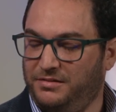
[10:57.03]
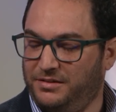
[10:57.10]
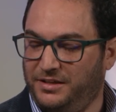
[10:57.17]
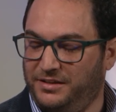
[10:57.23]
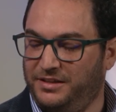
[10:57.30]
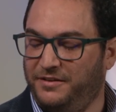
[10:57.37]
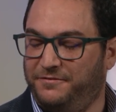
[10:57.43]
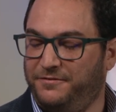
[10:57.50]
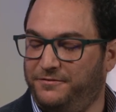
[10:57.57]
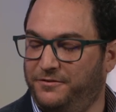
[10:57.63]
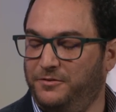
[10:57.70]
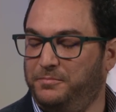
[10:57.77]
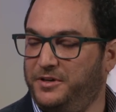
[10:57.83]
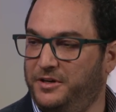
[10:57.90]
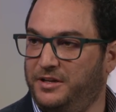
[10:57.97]
in the
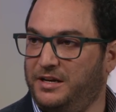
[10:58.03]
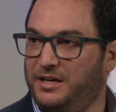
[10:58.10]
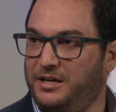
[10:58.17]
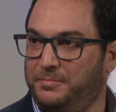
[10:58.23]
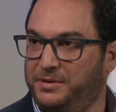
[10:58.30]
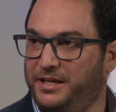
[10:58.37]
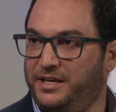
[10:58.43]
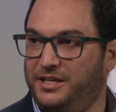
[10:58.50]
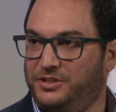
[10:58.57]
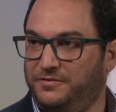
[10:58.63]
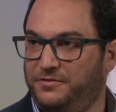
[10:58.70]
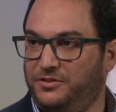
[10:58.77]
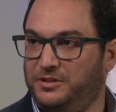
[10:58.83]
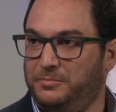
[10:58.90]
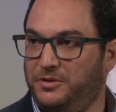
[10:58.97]
footprint and application
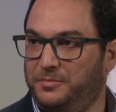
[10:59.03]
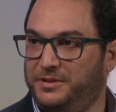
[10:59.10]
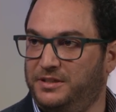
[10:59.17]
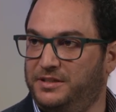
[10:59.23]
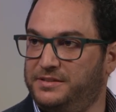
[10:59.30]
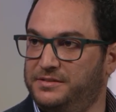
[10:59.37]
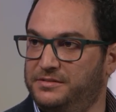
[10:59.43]
for deployment this?